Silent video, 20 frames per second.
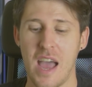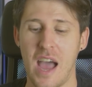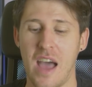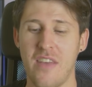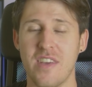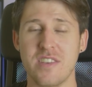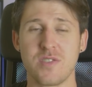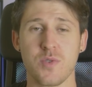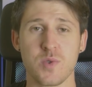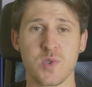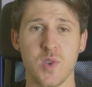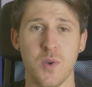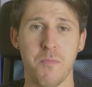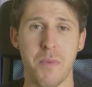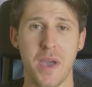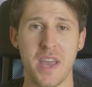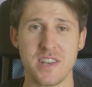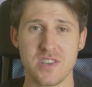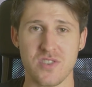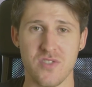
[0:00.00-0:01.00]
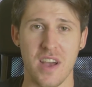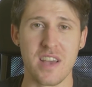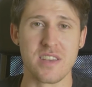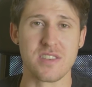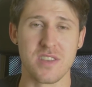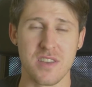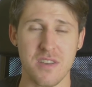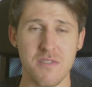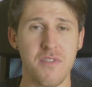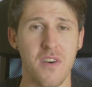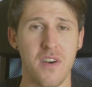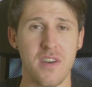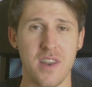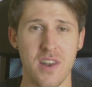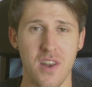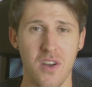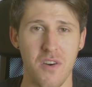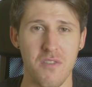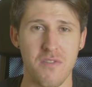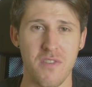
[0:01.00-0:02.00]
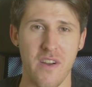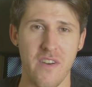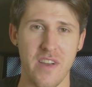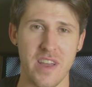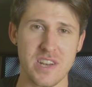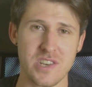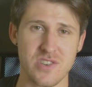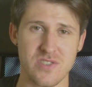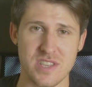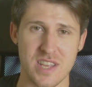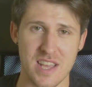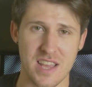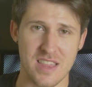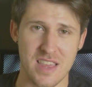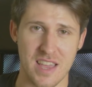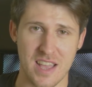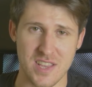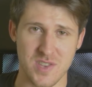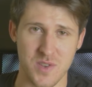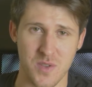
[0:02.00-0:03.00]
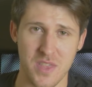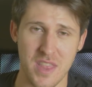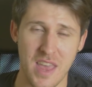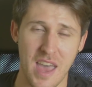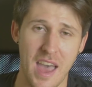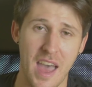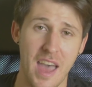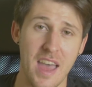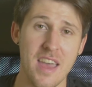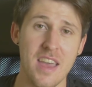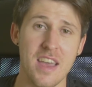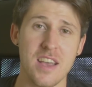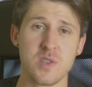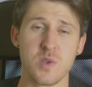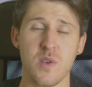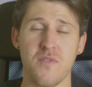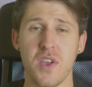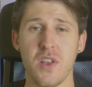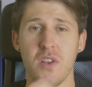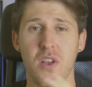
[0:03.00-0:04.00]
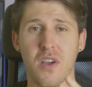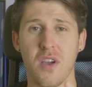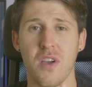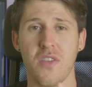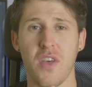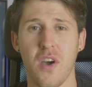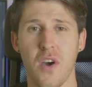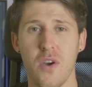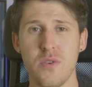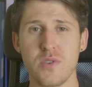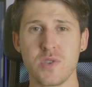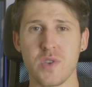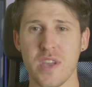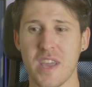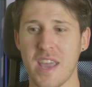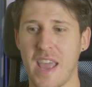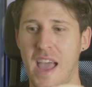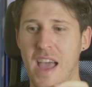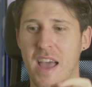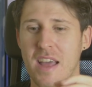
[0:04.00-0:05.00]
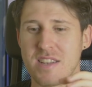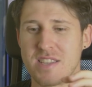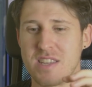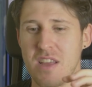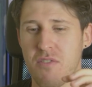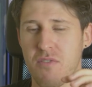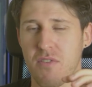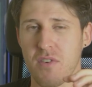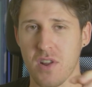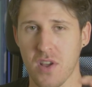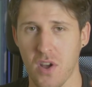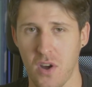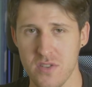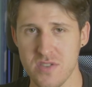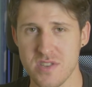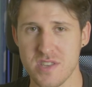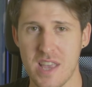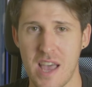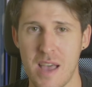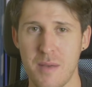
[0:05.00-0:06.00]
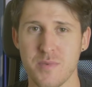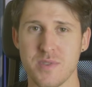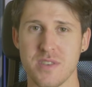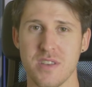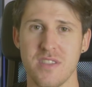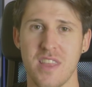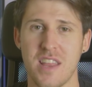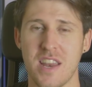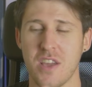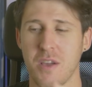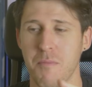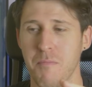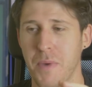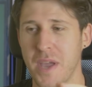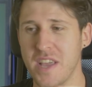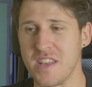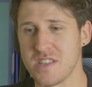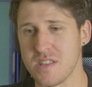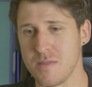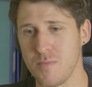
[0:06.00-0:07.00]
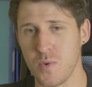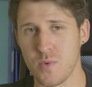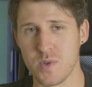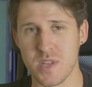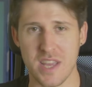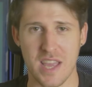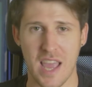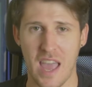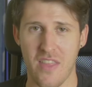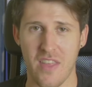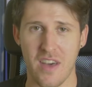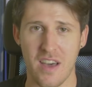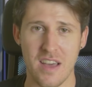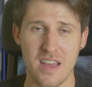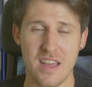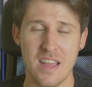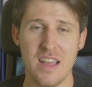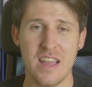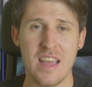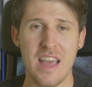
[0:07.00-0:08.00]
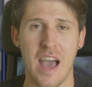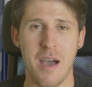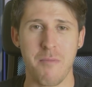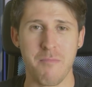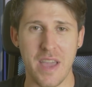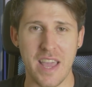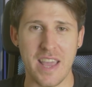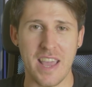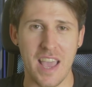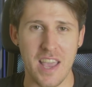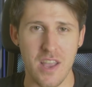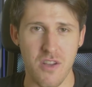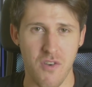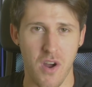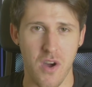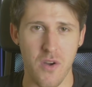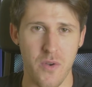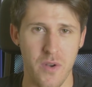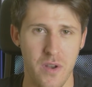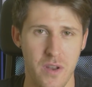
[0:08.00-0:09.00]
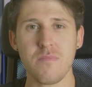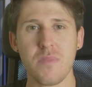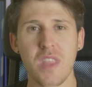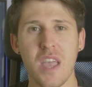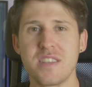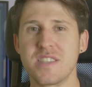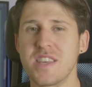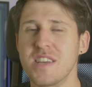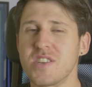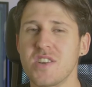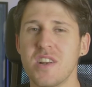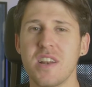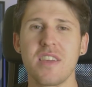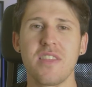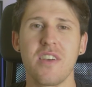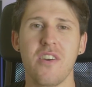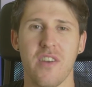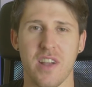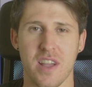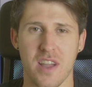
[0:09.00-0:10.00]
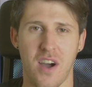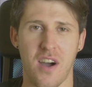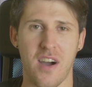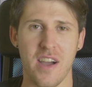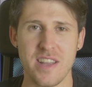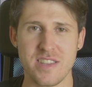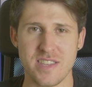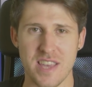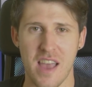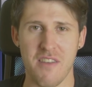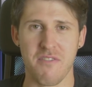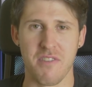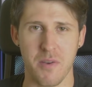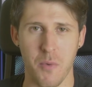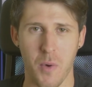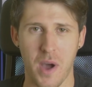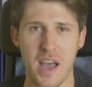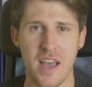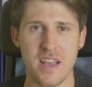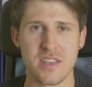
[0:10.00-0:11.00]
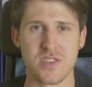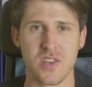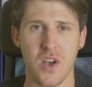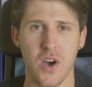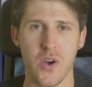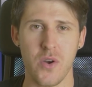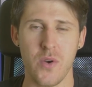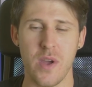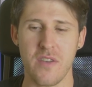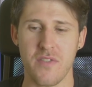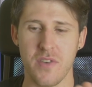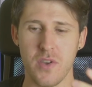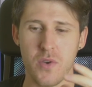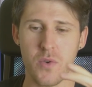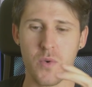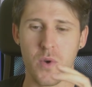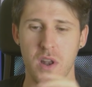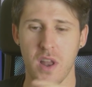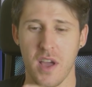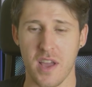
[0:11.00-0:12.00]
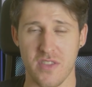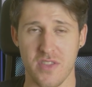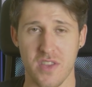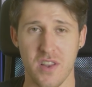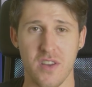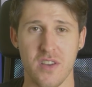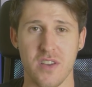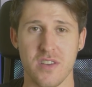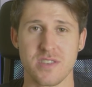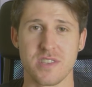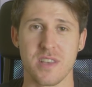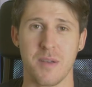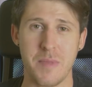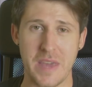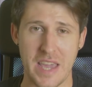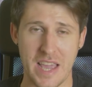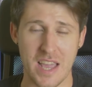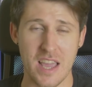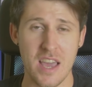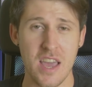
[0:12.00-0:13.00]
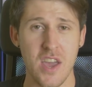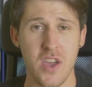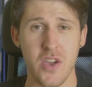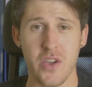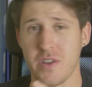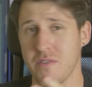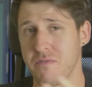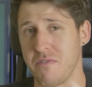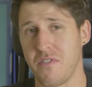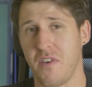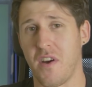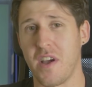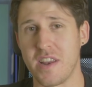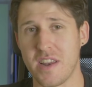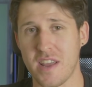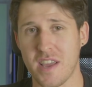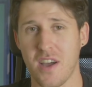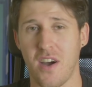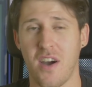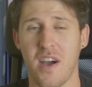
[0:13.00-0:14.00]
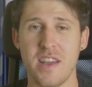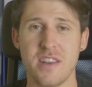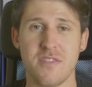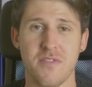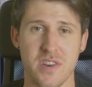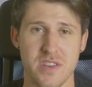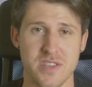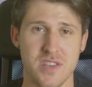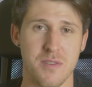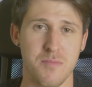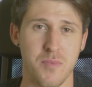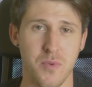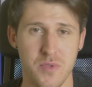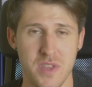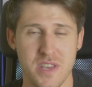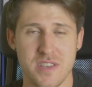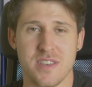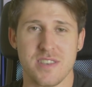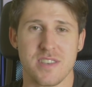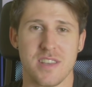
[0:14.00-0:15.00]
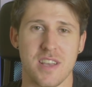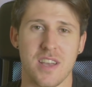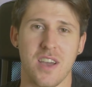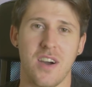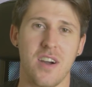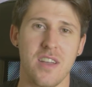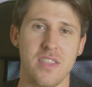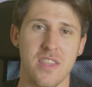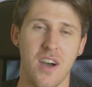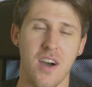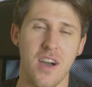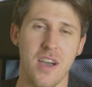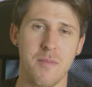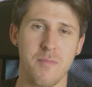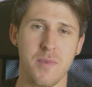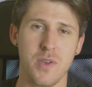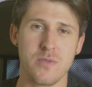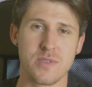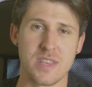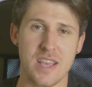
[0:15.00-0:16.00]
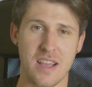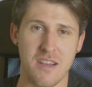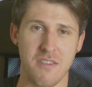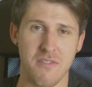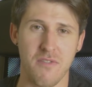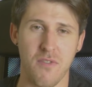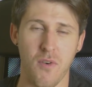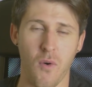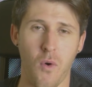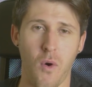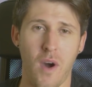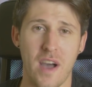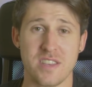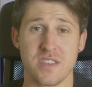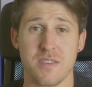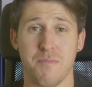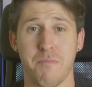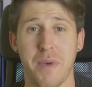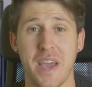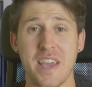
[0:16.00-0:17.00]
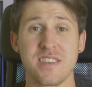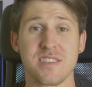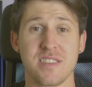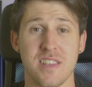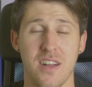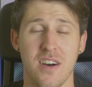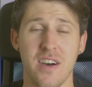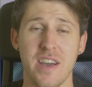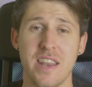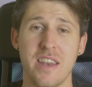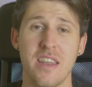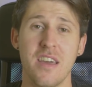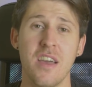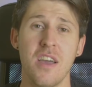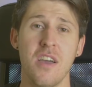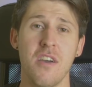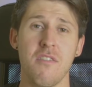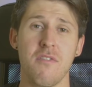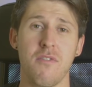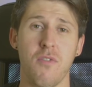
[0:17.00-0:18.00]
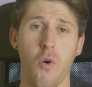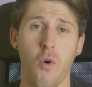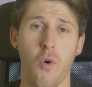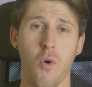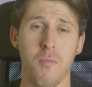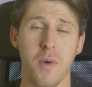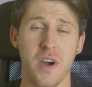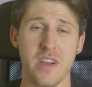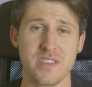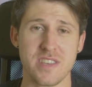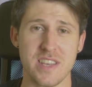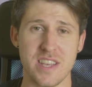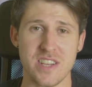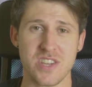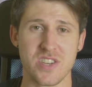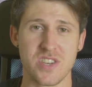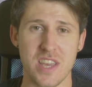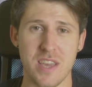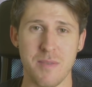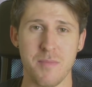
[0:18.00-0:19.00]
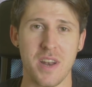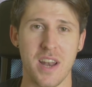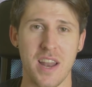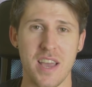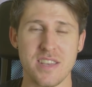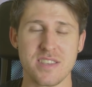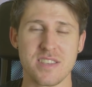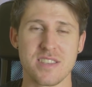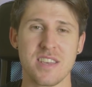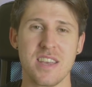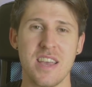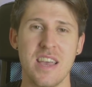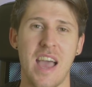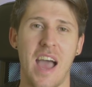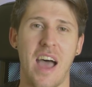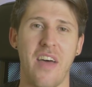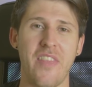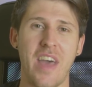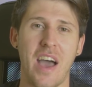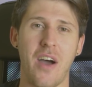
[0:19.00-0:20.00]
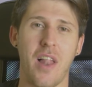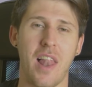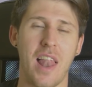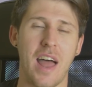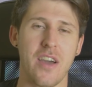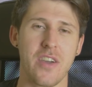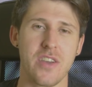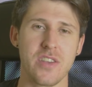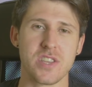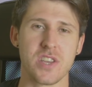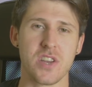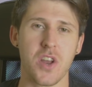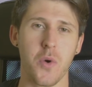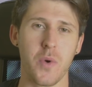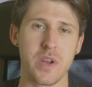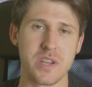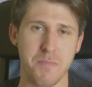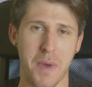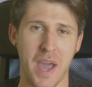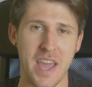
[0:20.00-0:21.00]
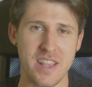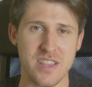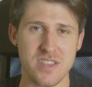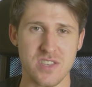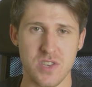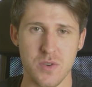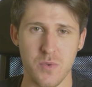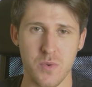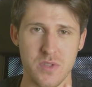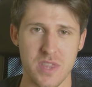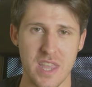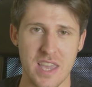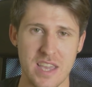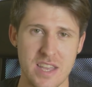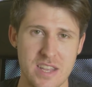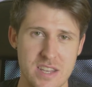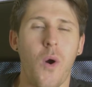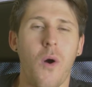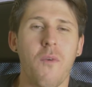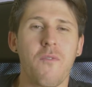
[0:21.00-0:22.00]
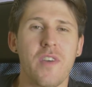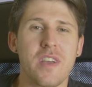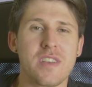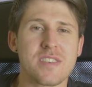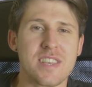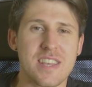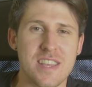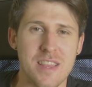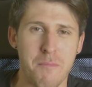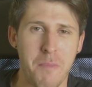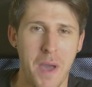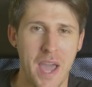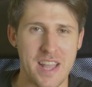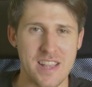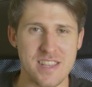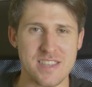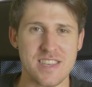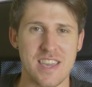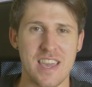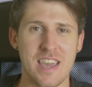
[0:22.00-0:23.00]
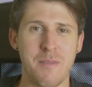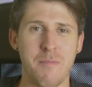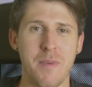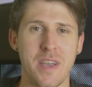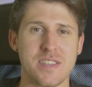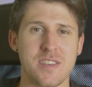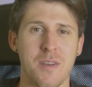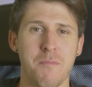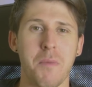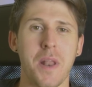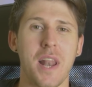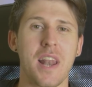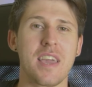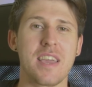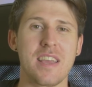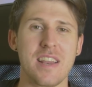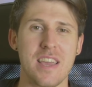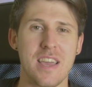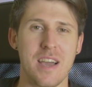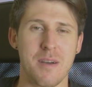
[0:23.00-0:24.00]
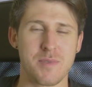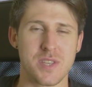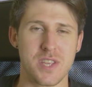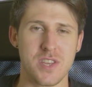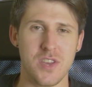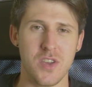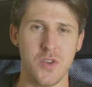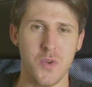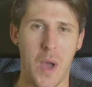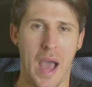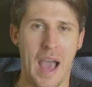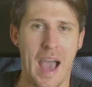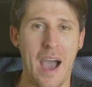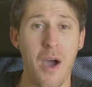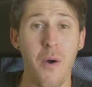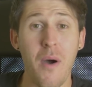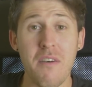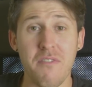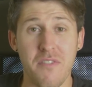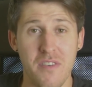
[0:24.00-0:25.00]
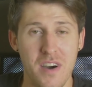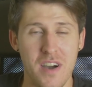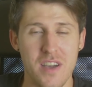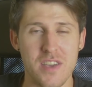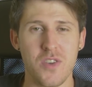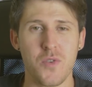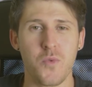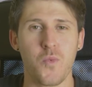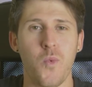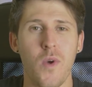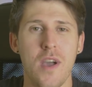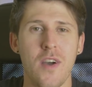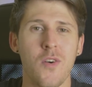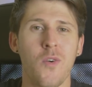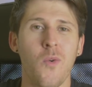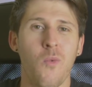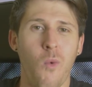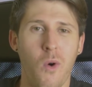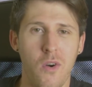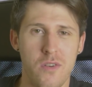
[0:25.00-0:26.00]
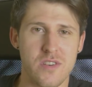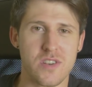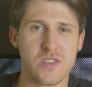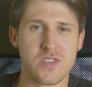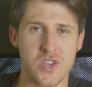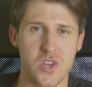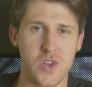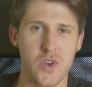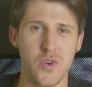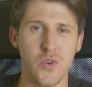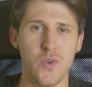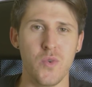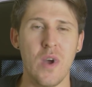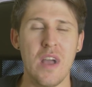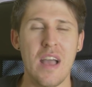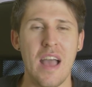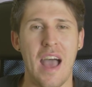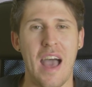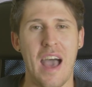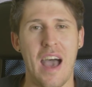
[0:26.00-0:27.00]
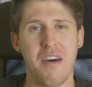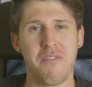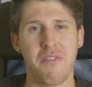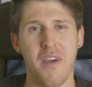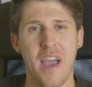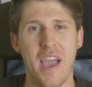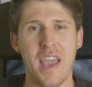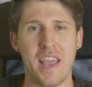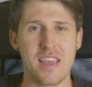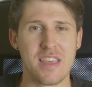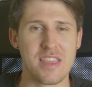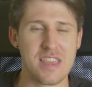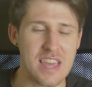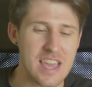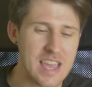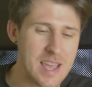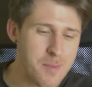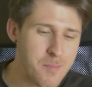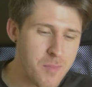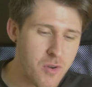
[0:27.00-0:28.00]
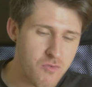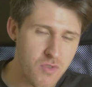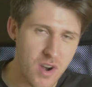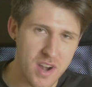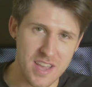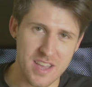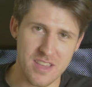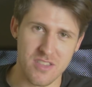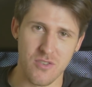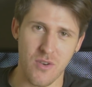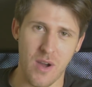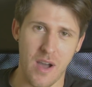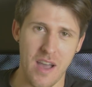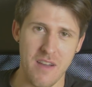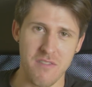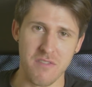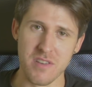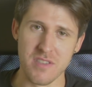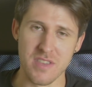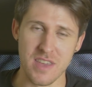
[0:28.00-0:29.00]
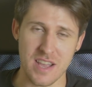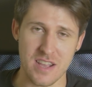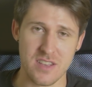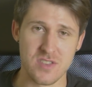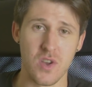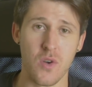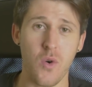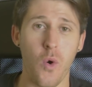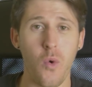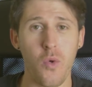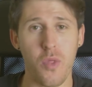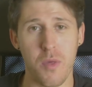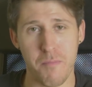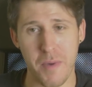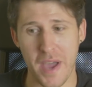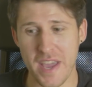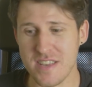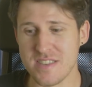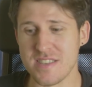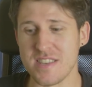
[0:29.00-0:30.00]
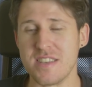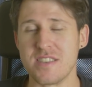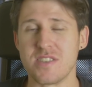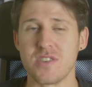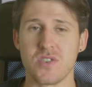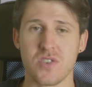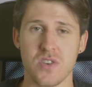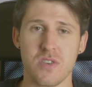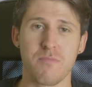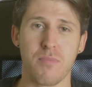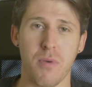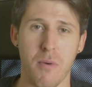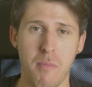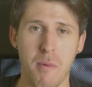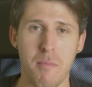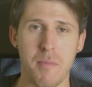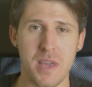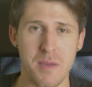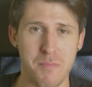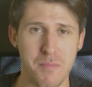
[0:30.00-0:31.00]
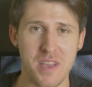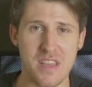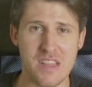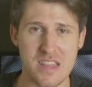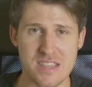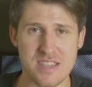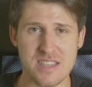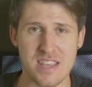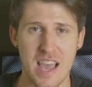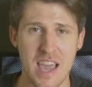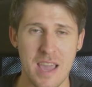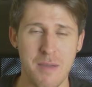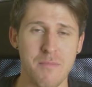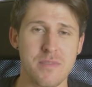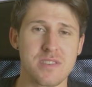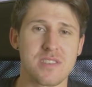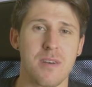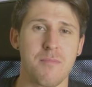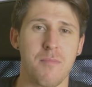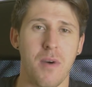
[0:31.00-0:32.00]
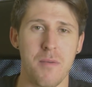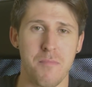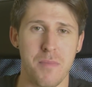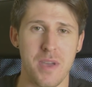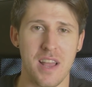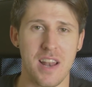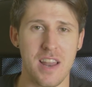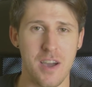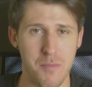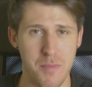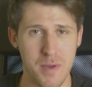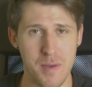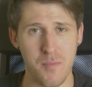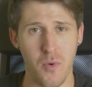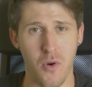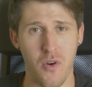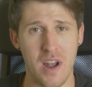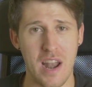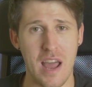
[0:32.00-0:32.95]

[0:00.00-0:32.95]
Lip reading: And there's also Pinterest, you can find a lot of very interesting things on there. So if you look at those, you can get different concepts and then you can piece them all together and make it your own. Additionally, there are guides everywhere, so if you like the look of something, you can find a guide. For example, this is the guide that I am using as a baseline for my Tzeentch Demon list, and that will allow you to know which paints you will need. So obviously the paint scheme is completely up to you. However, you will want to have a theme running throughout everything. So all the bases should probably be the same. Some might be a little bit more